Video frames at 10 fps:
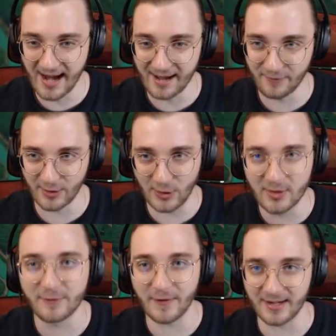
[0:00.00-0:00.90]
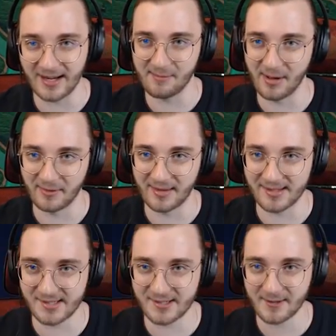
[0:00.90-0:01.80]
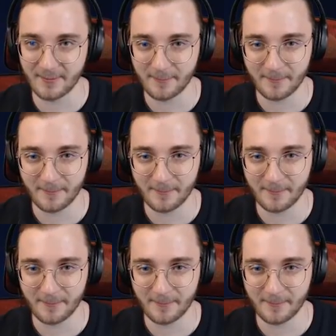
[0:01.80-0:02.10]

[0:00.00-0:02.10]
I have a good feeling about this.